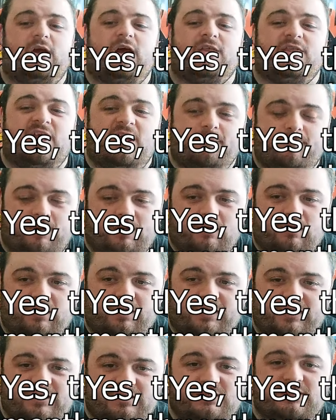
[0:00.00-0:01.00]
are that
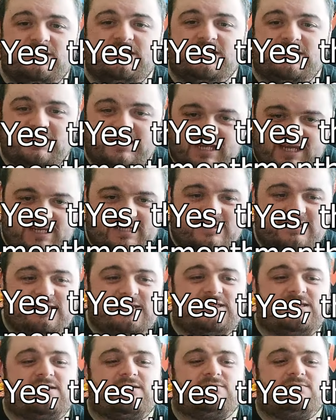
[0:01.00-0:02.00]
behind.
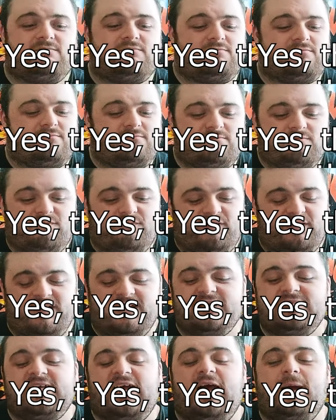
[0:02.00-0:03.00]
Yes,
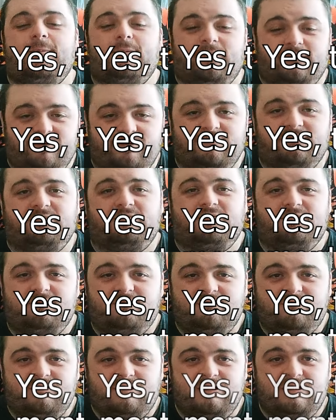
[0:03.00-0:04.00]
things happen.
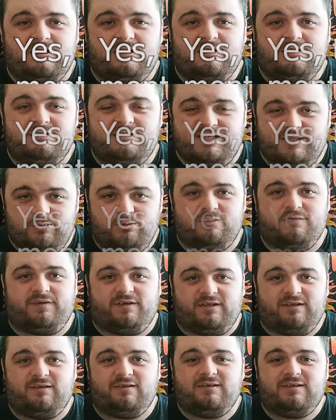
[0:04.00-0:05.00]
Deal with
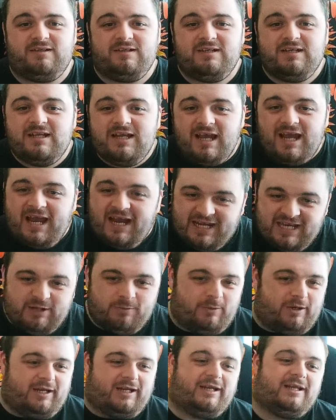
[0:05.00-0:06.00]
it.
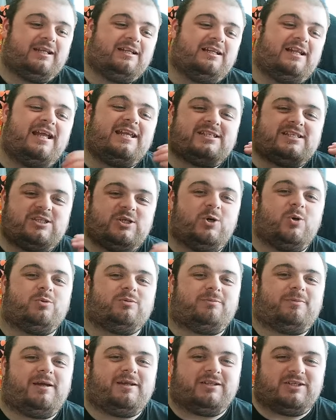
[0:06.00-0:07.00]
Anyway, let's talk
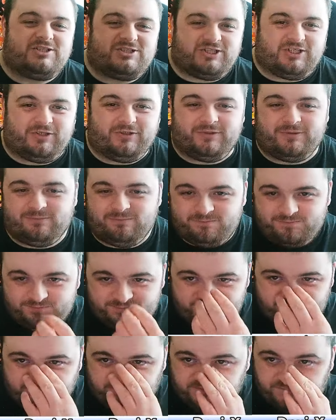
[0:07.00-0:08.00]
about the show.
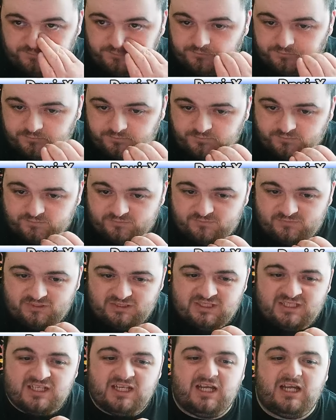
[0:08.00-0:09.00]

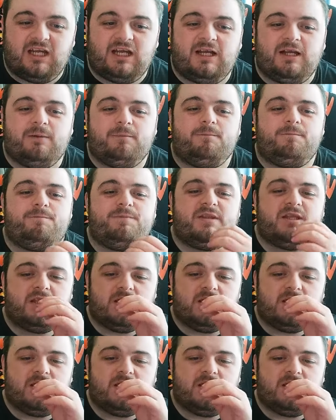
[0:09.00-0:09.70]
So